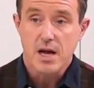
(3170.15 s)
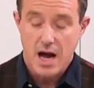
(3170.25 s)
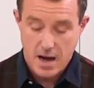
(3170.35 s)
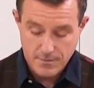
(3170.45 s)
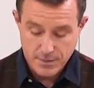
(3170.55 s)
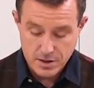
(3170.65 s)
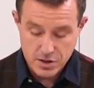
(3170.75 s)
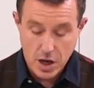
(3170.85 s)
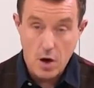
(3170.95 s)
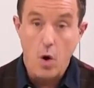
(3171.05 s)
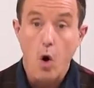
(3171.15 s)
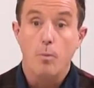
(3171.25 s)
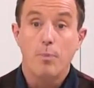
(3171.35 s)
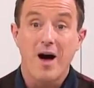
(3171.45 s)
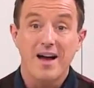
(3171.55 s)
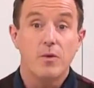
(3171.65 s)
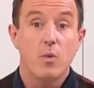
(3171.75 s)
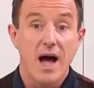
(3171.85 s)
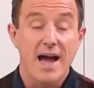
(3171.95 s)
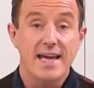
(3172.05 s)
Um, so, oh, by the
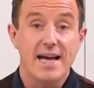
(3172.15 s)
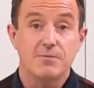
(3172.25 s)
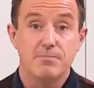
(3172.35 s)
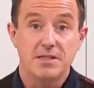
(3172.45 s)
way, yes,